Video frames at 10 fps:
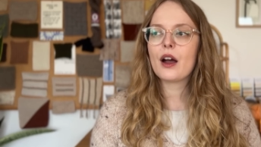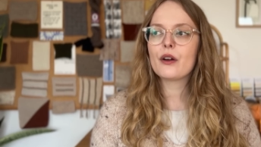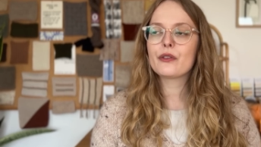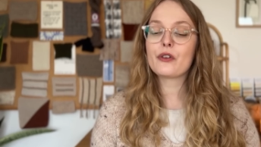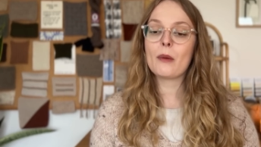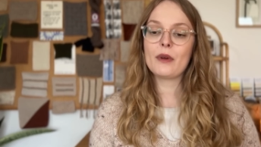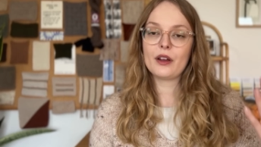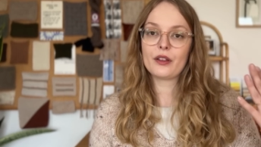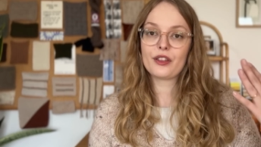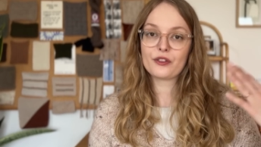from
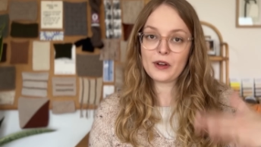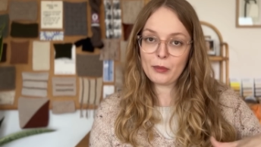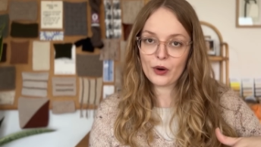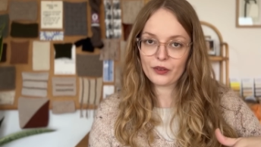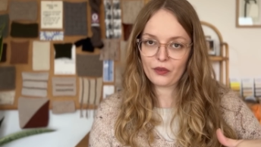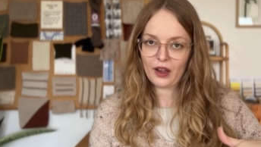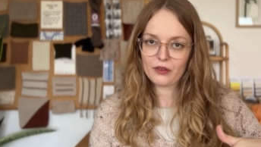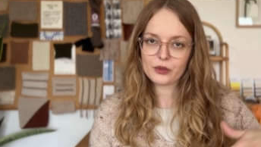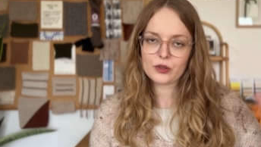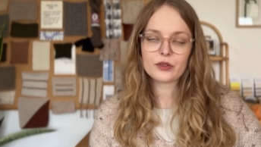a 3.5,
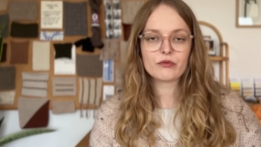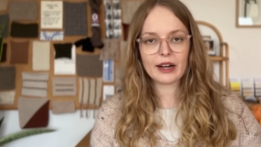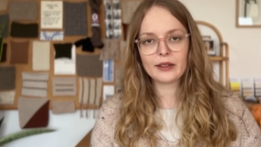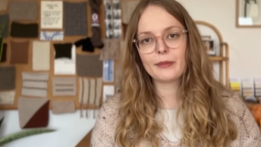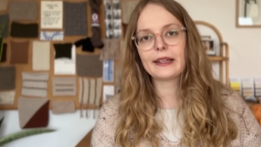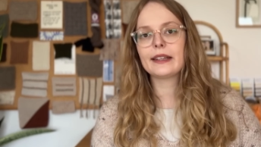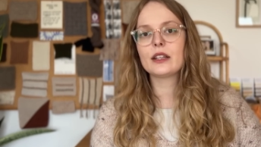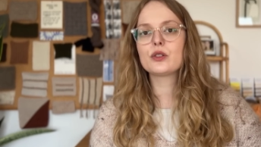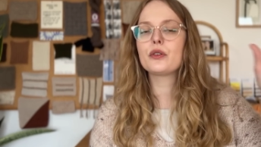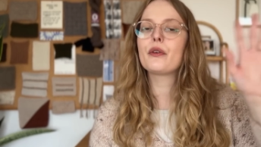which was
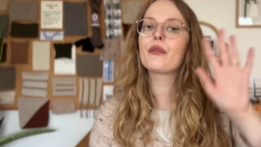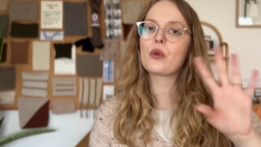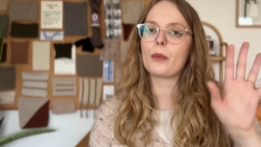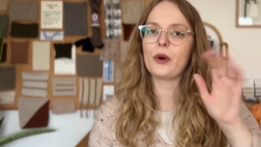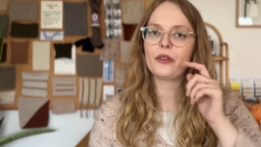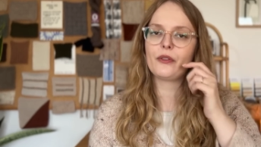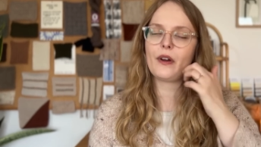recommended, to a 4.5.